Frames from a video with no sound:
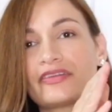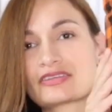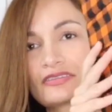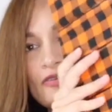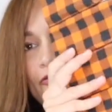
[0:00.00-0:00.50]
this
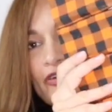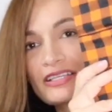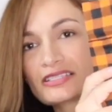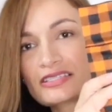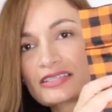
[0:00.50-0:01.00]
is the
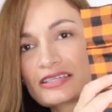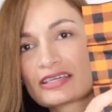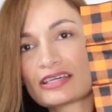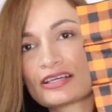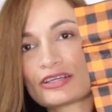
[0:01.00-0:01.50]
front.
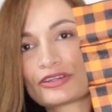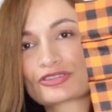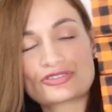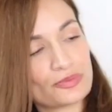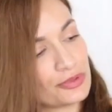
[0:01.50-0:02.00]
Looks
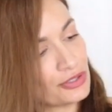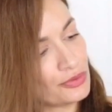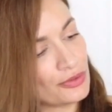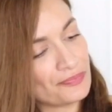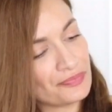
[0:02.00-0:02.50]
super
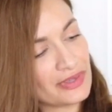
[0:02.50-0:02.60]
cool.